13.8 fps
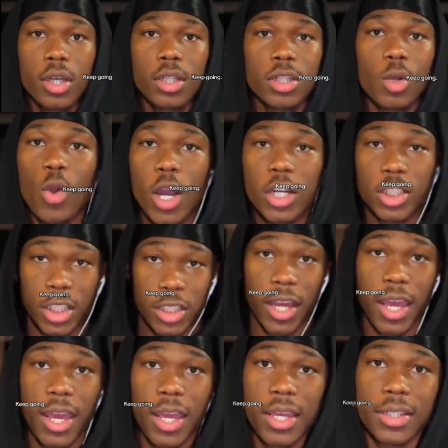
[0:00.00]
The world is in
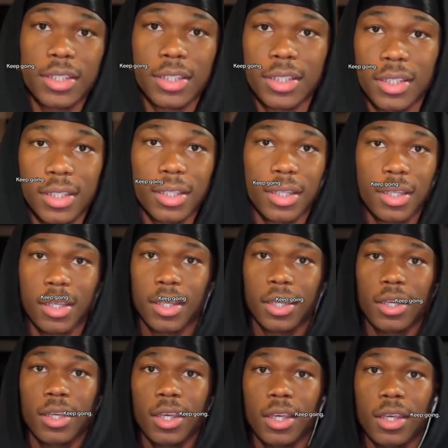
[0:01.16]
your hands.
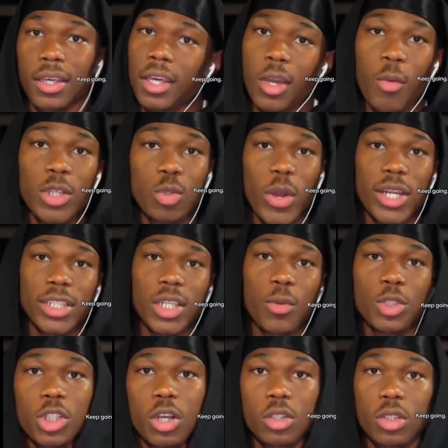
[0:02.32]
And we just waiting to see
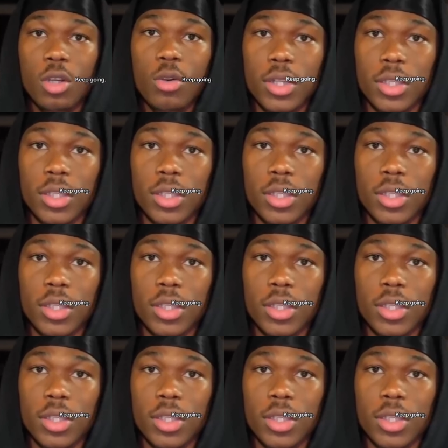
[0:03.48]
what you're gonna do with